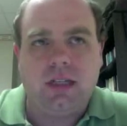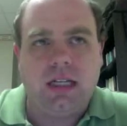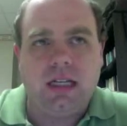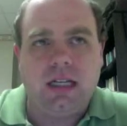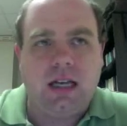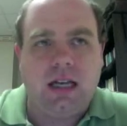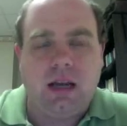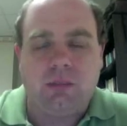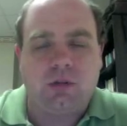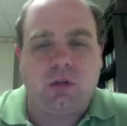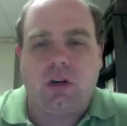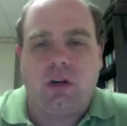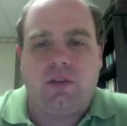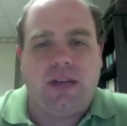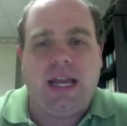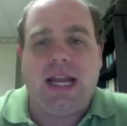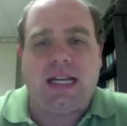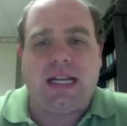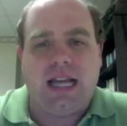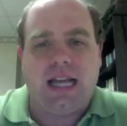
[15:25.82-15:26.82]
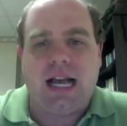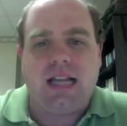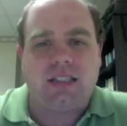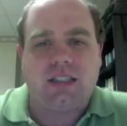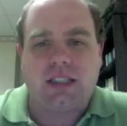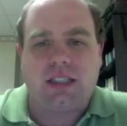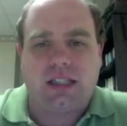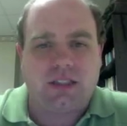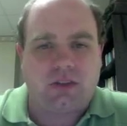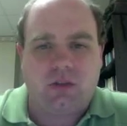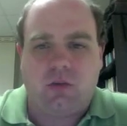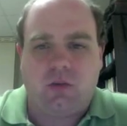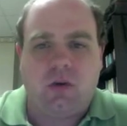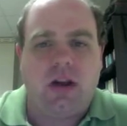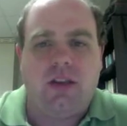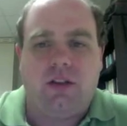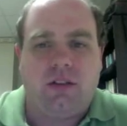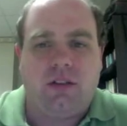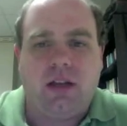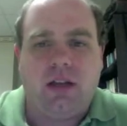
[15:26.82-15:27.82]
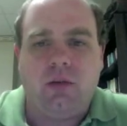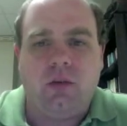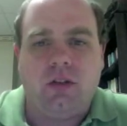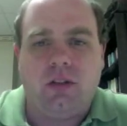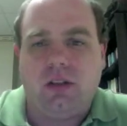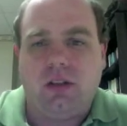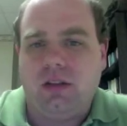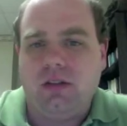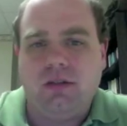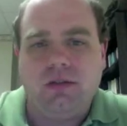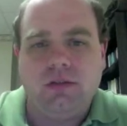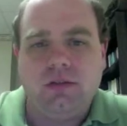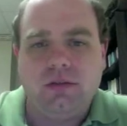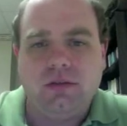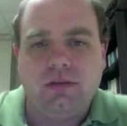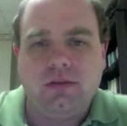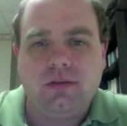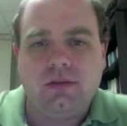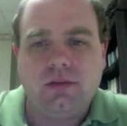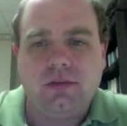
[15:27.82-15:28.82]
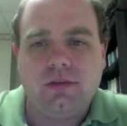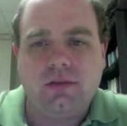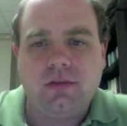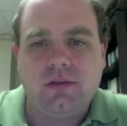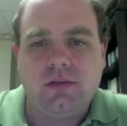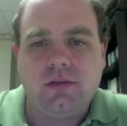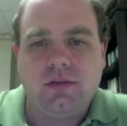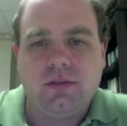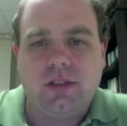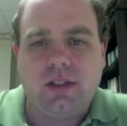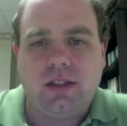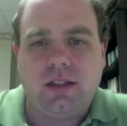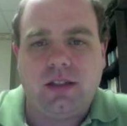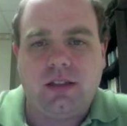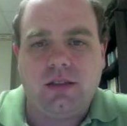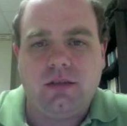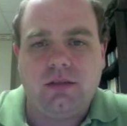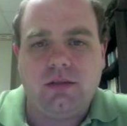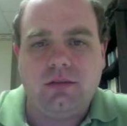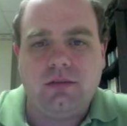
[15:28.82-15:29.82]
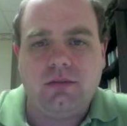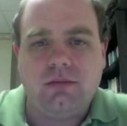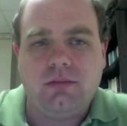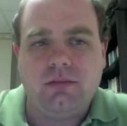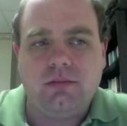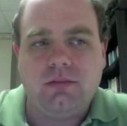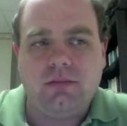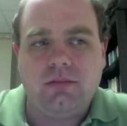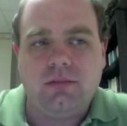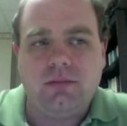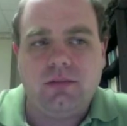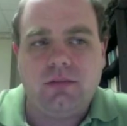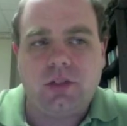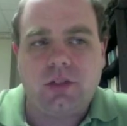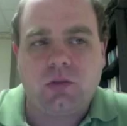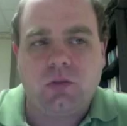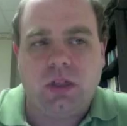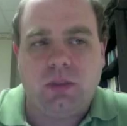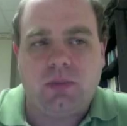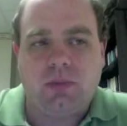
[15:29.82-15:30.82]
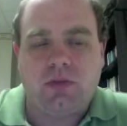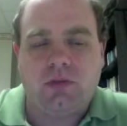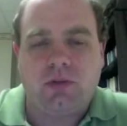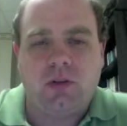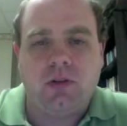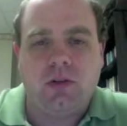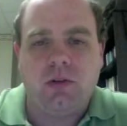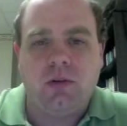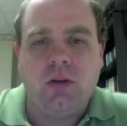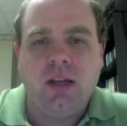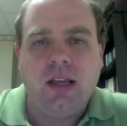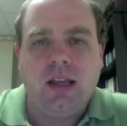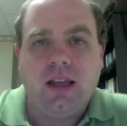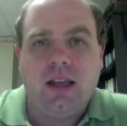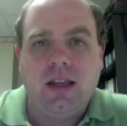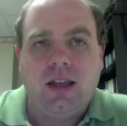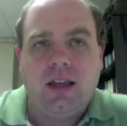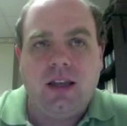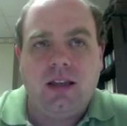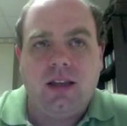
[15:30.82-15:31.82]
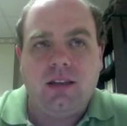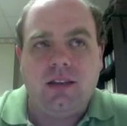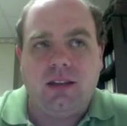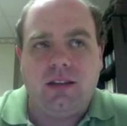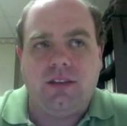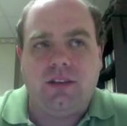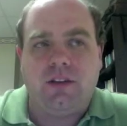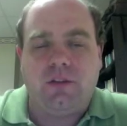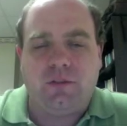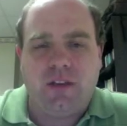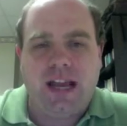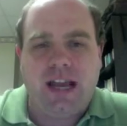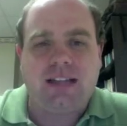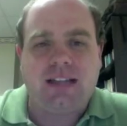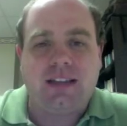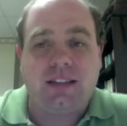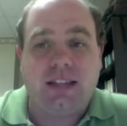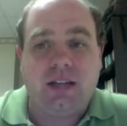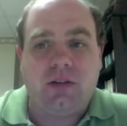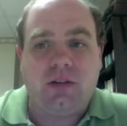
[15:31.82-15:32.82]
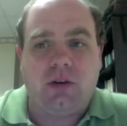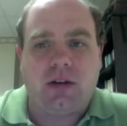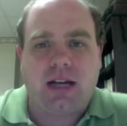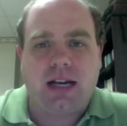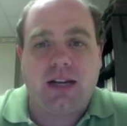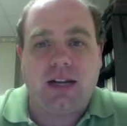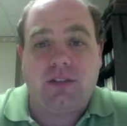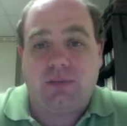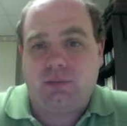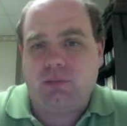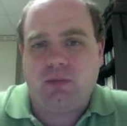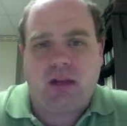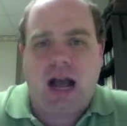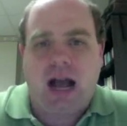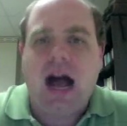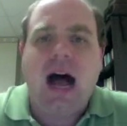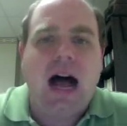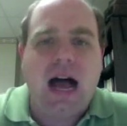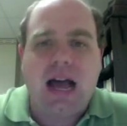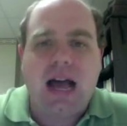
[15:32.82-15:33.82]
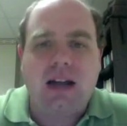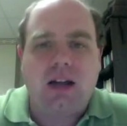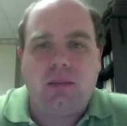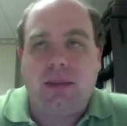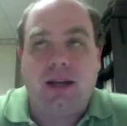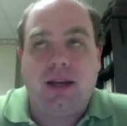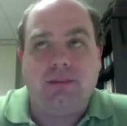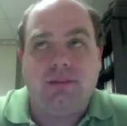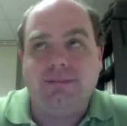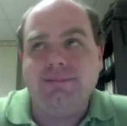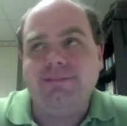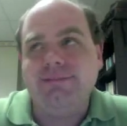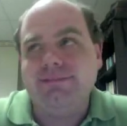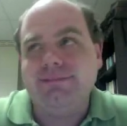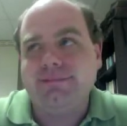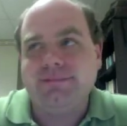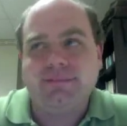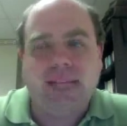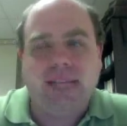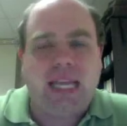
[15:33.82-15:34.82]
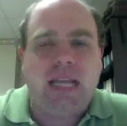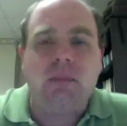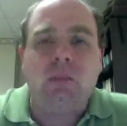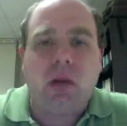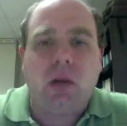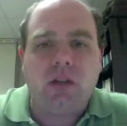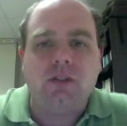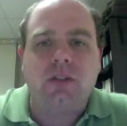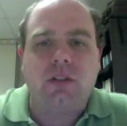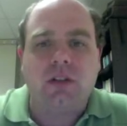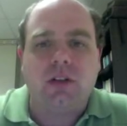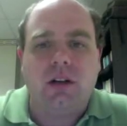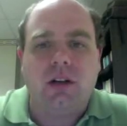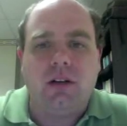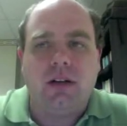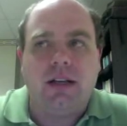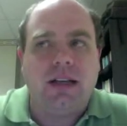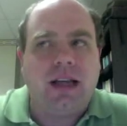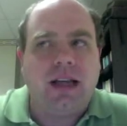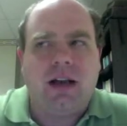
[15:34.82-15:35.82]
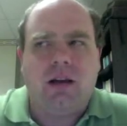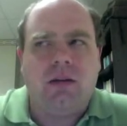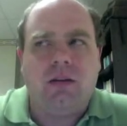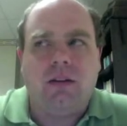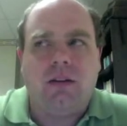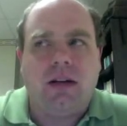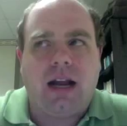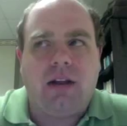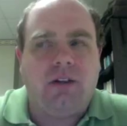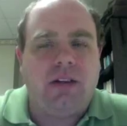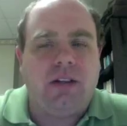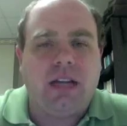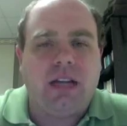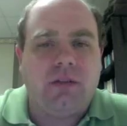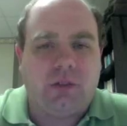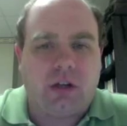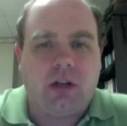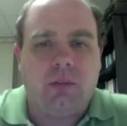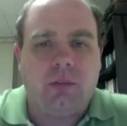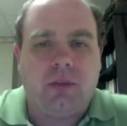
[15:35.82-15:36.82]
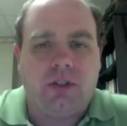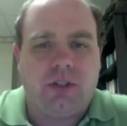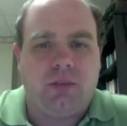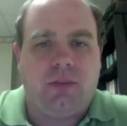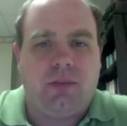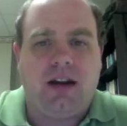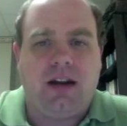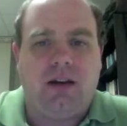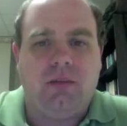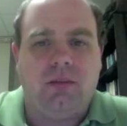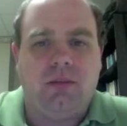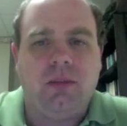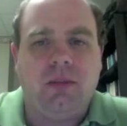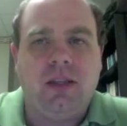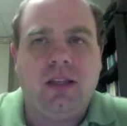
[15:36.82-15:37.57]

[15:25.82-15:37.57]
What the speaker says: I'm sort of agnostic as to whether they will uh, sweep through. The fact that they were kind of hot about 8 months ago, and now I really haven't heard much about them.